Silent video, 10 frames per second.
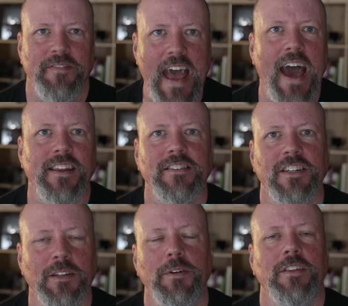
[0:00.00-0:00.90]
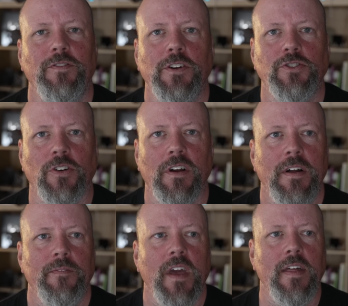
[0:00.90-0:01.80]
That is going to be the future
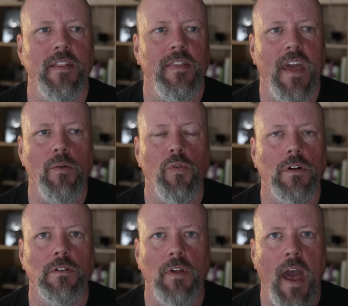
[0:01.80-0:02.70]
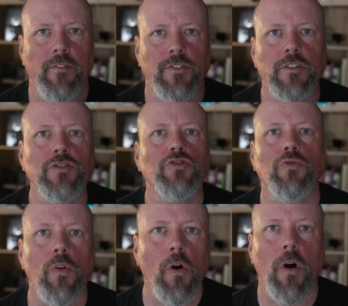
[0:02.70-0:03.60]
and they will have
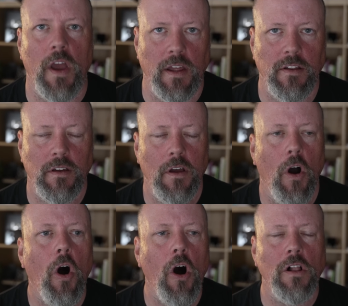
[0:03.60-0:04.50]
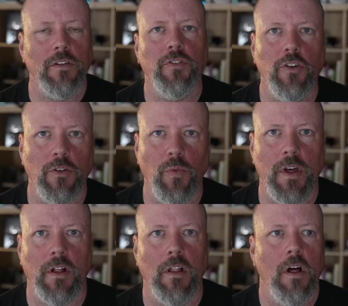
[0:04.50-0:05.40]
destroyed all of the
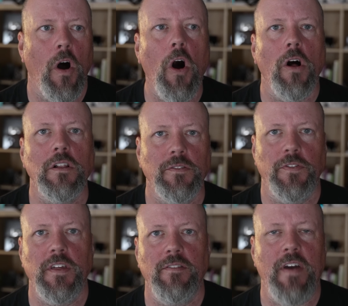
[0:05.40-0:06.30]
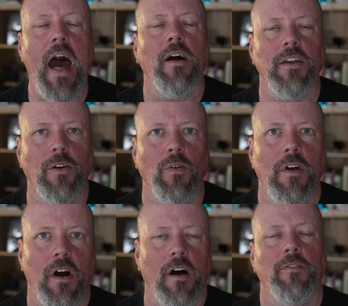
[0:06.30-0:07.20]
goodwill, all of the value
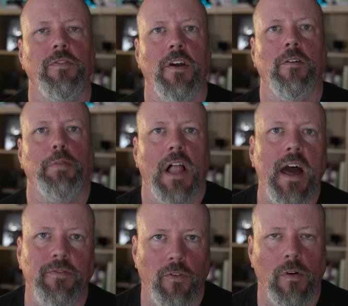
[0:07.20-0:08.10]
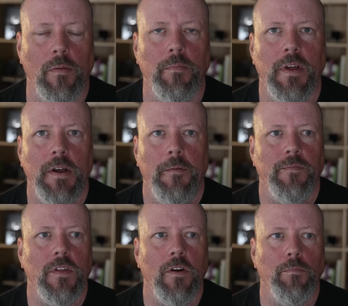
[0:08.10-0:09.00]
of their platform
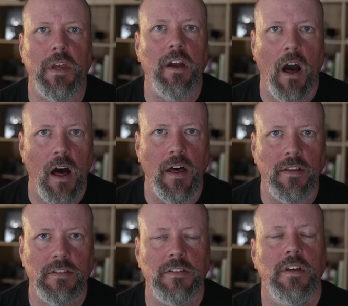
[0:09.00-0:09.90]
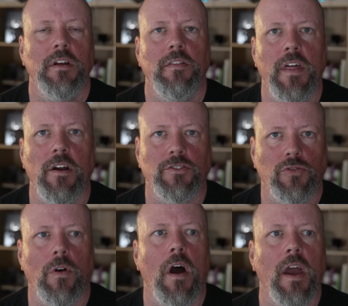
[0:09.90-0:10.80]
because they are
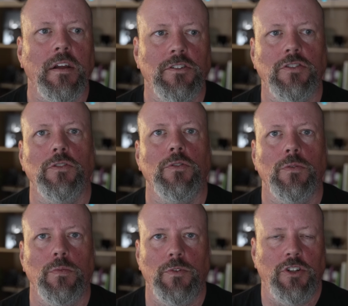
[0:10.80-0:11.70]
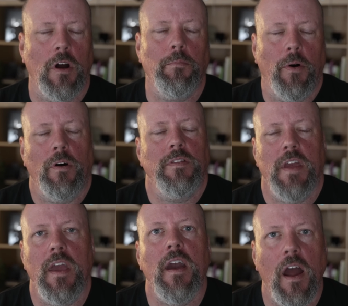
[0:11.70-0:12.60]
trying to jump on
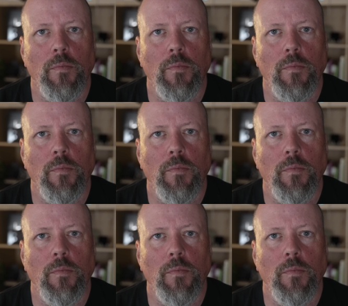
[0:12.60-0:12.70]
the AI